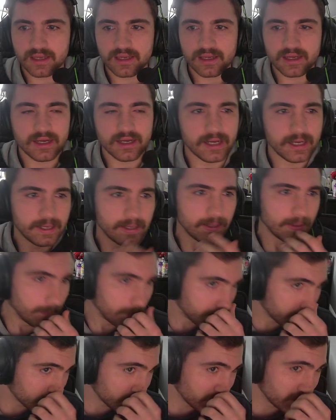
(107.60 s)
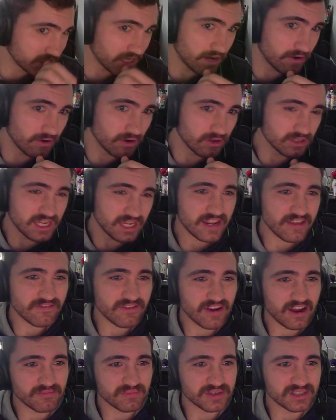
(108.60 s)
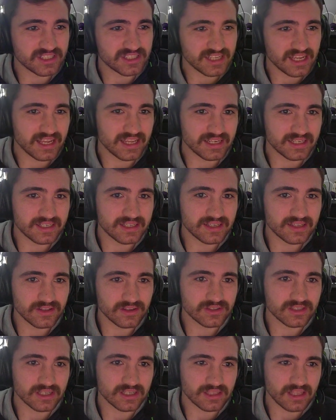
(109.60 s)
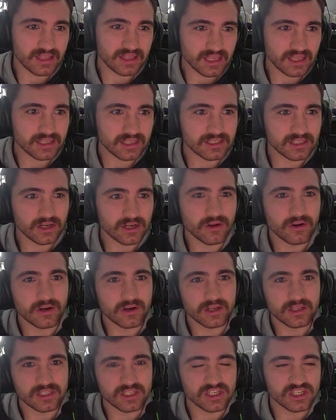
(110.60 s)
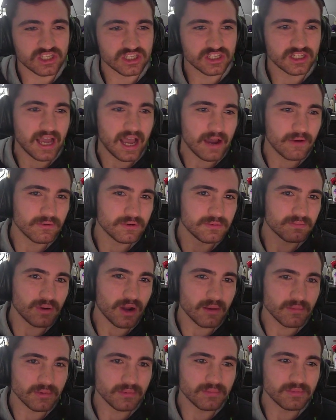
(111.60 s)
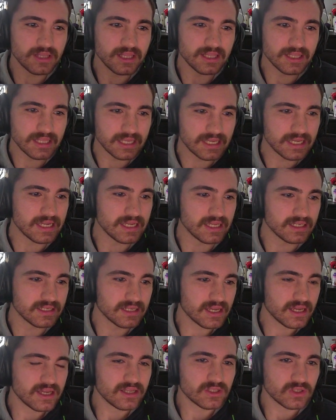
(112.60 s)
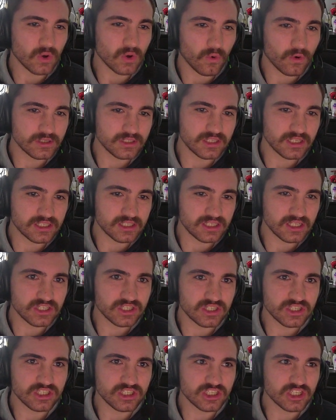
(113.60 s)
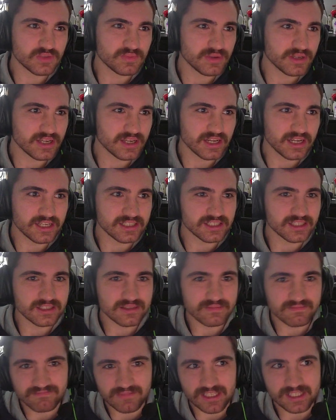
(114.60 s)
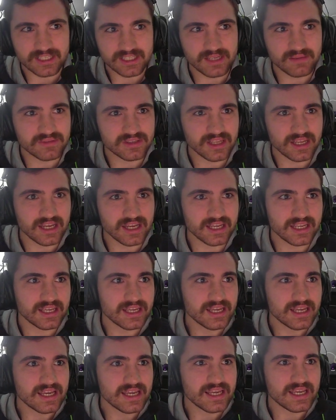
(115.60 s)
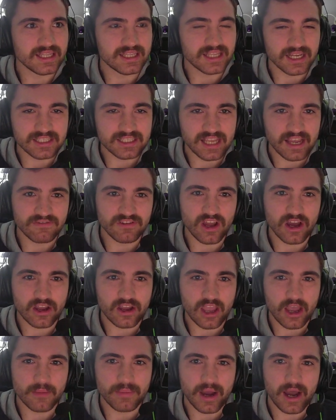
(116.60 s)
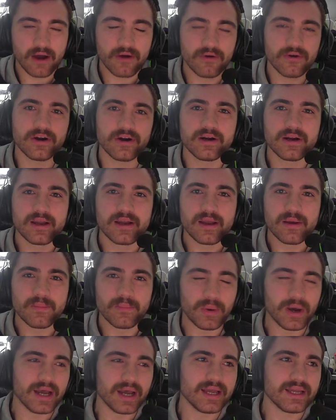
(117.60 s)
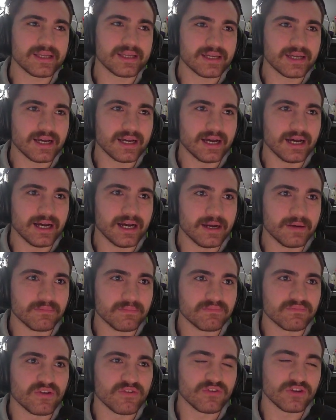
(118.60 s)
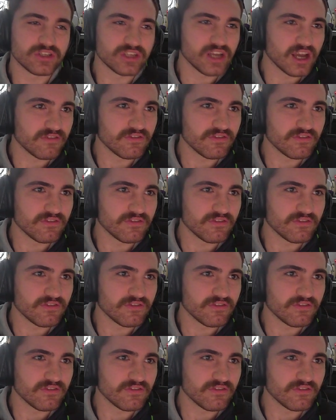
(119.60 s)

Mederos 85%. Looks like they think it's going to go to decision. I would probably lean Torres decision, just because it seems like he does have knockout power, but if you're tough